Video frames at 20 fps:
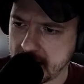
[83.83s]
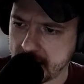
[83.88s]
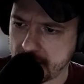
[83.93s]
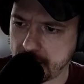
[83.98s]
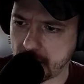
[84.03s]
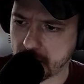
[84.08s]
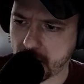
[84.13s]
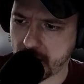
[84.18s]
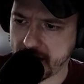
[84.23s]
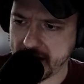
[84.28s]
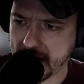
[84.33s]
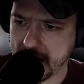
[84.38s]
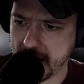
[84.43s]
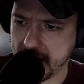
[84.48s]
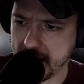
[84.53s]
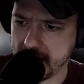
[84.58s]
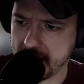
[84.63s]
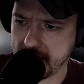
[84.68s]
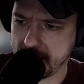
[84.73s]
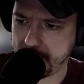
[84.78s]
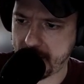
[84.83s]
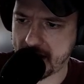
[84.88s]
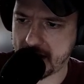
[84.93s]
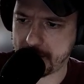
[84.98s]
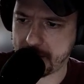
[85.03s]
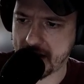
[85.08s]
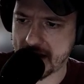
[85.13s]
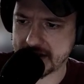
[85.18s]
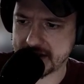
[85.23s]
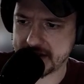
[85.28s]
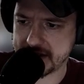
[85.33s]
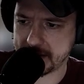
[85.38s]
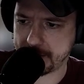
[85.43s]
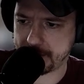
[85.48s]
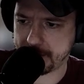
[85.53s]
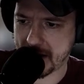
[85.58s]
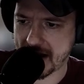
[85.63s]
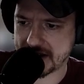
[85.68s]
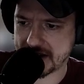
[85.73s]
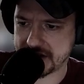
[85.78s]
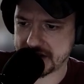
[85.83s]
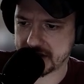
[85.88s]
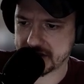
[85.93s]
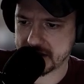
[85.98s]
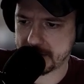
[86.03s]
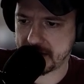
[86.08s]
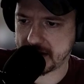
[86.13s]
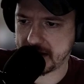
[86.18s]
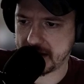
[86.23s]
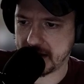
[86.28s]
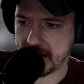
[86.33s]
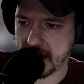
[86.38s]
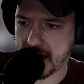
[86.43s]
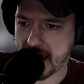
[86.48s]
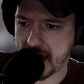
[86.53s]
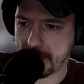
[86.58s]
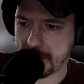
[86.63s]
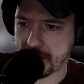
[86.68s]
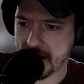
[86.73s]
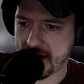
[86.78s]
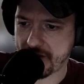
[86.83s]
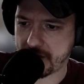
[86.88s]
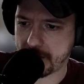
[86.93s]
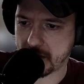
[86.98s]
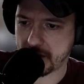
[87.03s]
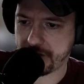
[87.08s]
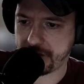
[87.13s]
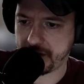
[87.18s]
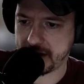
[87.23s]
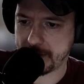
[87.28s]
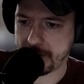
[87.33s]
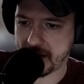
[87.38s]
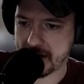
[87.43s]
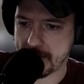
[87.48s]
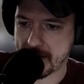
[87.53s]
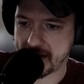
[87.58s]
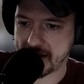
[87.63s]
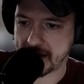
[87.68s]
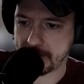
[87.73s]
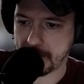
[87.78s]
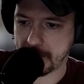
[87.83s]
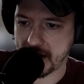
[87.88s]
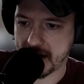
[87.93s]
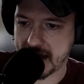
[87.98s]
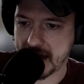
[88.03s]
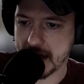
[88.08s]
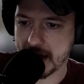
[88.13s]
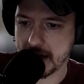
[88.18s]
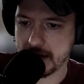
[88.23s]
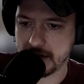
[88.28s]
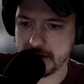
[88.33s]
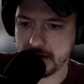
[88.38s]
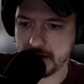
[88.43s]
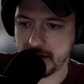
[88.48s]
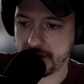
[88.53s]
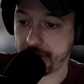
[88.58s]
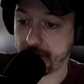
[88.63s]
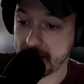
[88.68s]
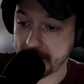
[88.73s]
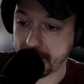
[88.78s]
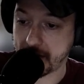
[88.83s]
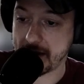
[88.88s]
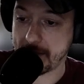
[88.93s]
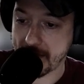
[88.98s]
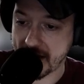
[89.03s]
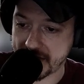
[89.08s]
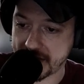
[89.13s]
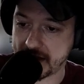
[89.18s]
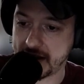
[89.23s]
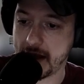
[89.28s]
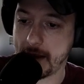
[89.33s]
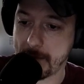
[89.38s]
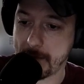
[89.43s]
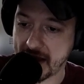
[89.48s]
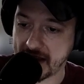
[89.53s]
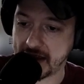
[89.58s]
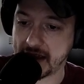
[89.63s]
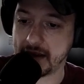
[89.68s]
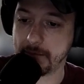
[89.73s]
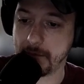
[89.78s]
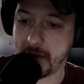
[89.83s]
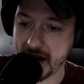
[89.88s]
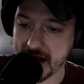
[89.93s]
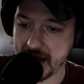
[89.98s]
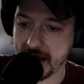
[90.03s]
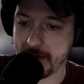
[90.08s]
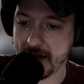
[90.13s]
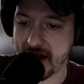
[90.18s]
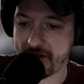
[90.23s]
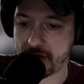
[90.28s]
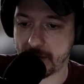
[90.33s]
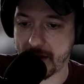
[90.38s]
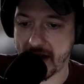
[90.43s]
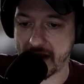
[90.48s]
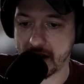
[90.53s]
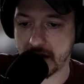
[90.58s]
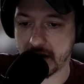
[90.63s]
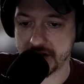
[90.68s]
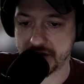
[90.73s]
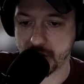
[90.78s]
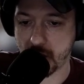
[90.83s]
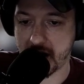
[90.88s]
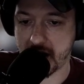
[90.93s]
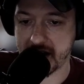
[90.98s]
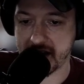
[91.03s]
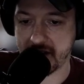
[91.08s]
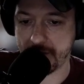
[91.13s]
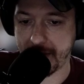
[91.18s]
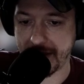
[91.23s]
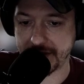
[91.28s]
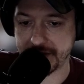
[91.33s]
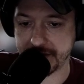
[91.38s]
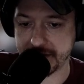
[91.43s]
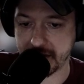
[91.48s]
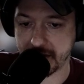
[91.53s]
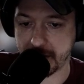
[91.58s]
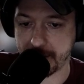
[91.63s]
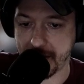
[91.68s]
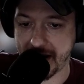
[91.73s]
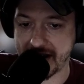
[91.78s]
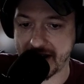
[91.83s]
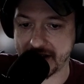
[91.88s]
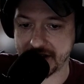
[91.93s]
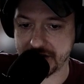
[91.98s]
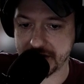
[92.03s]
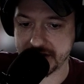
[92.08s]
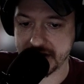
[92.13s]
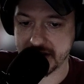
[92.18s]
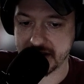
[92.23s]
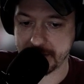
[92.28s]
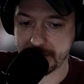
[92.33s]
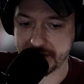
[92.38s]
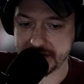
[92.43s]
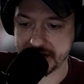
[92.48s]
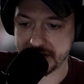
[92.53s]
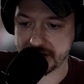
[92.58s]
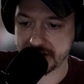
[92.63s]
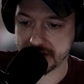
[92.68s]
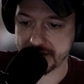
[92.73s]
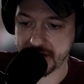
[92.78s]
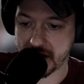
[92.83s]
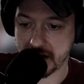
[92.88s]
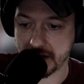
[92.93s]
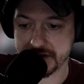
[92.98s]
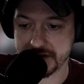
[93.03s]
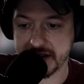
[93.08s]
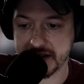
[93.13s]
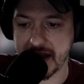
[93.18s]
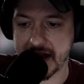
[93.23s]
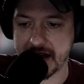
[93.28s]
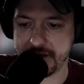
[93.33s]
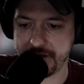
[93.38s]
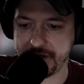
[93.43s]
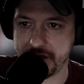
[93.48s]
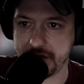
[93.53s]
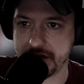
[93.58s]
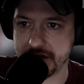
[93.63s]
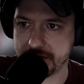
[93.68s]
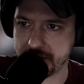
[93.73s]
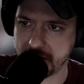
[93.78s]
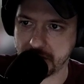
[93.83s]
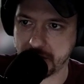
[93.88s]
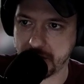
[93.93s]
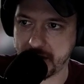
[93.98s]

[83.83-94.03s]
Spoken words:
real quick, processing pie shells can be a profitable free-to-play method making money after buying a large quantity of pastry dough and pie dishes. Procedure as follows. So yeah, if you just real